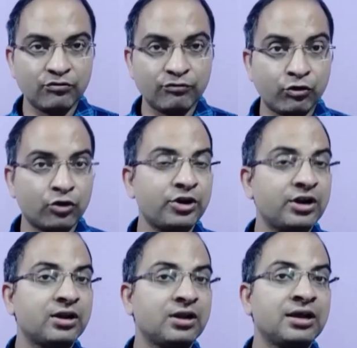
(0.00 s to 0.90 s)
for
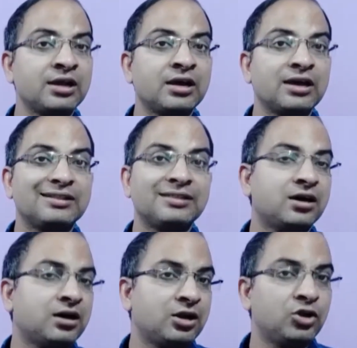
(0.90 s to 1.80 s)

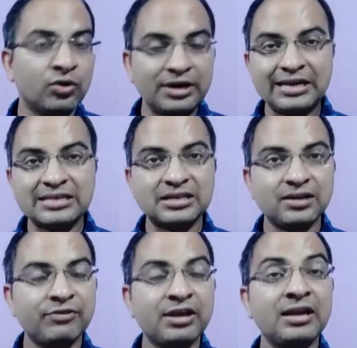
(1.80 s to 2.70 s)
the lower TDS
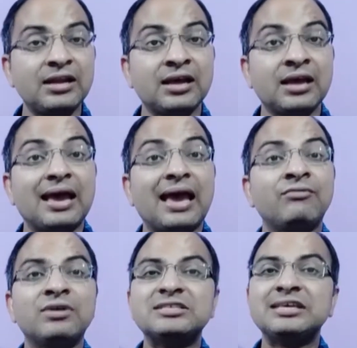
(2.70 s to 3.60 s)
certificate,
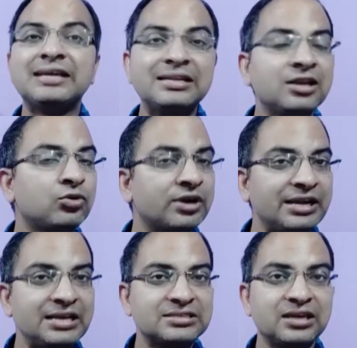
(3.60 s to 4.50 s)
and once he get the lower
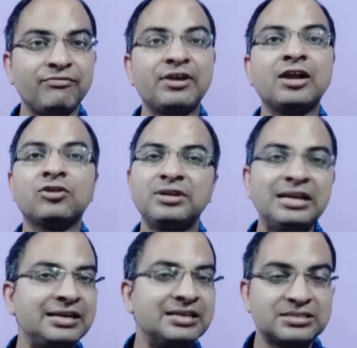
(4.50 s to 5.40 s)
TDS certificate or
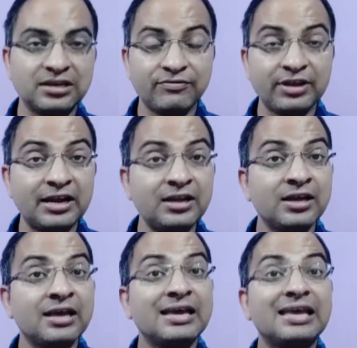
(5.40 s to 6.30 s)
nil TDS certificate,
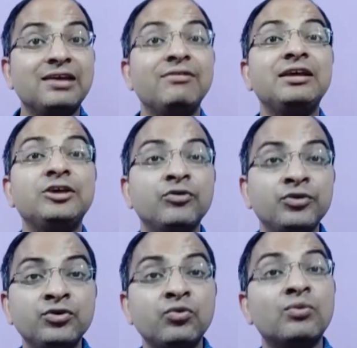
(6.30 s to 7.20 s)
he will give
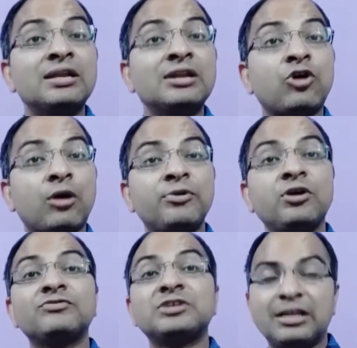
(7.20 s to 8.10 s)
you one copy
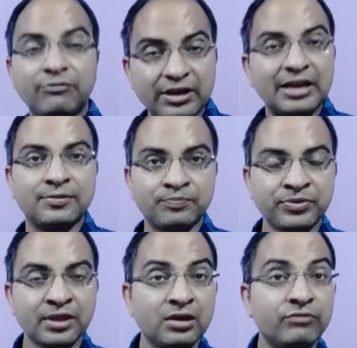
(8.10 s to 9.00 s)
of certificate
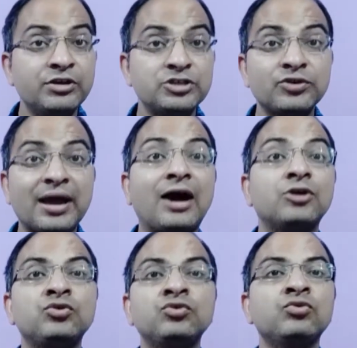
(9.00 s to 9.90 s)
which you
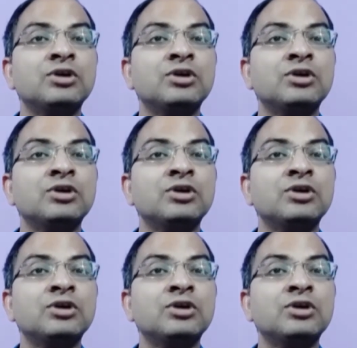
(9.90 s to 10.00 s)
have to